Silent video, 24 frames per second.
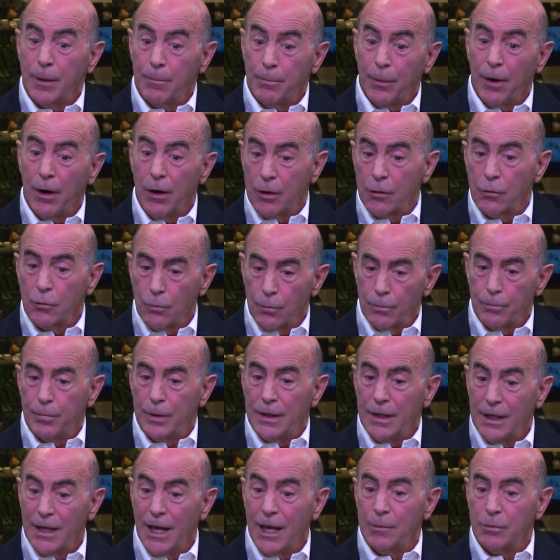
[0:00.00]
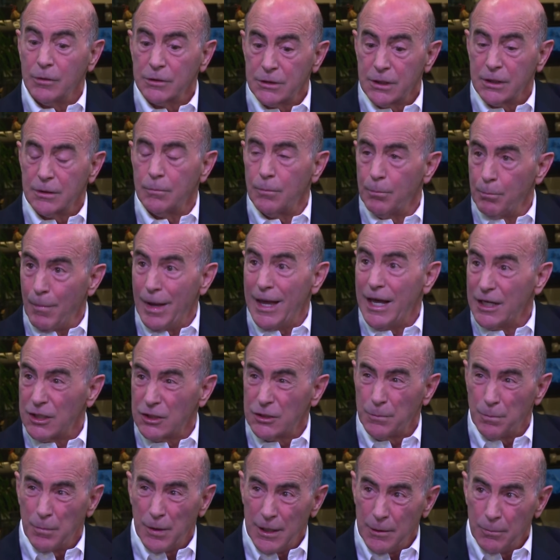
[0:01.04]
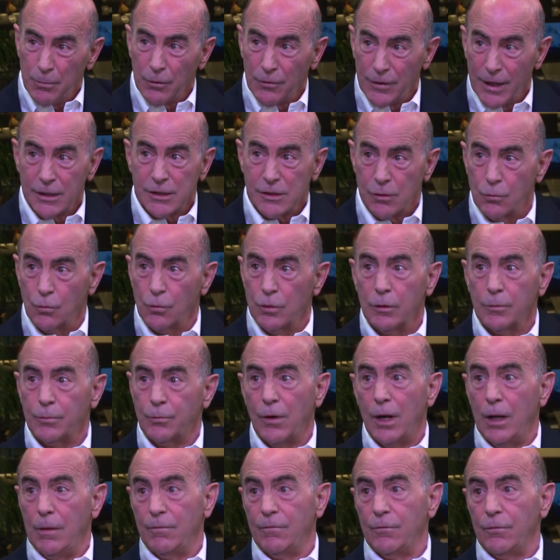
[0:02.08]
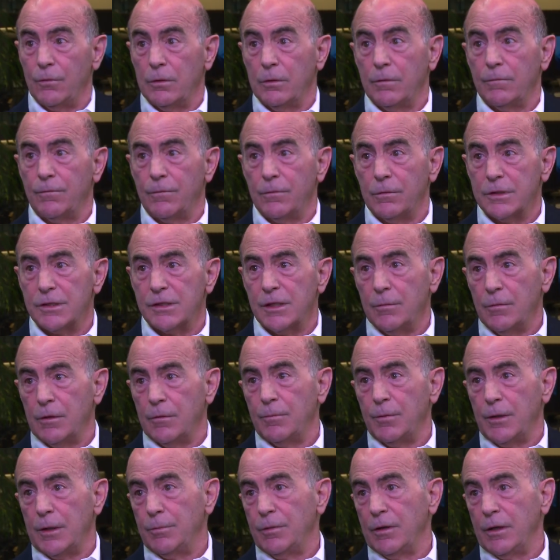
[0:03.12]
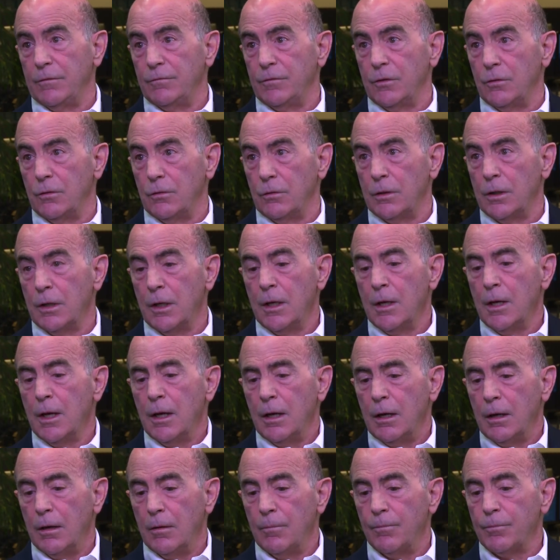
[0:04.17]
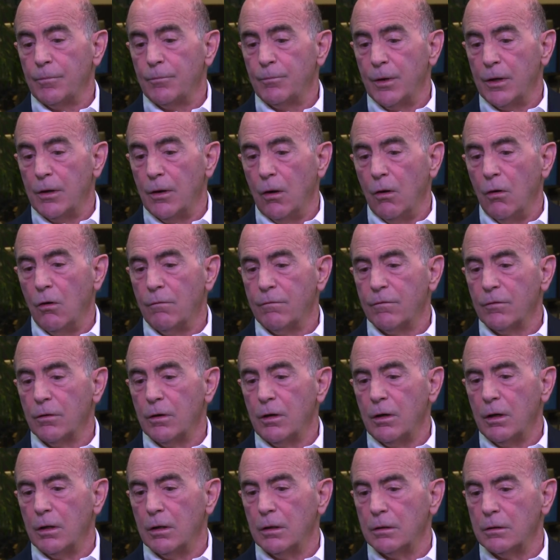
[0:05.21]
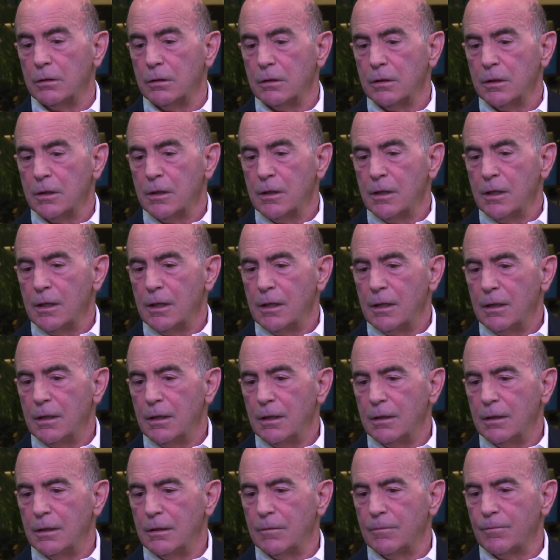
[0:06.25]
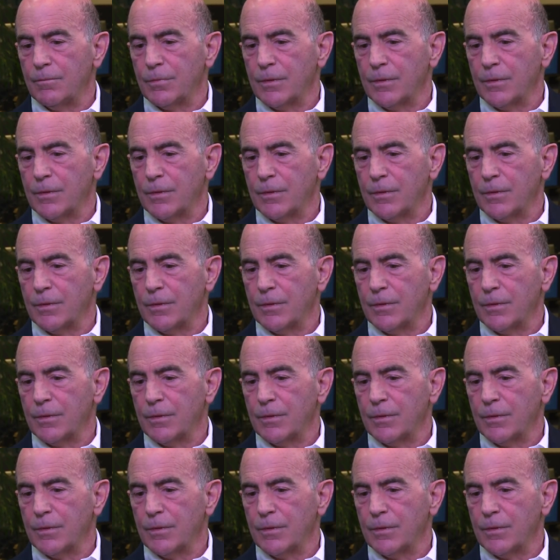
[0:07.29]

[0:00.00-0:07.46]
part being able to manage people. That's a real problem for, for some of the people I've known. Mm-hmm. Um, but overall, uh,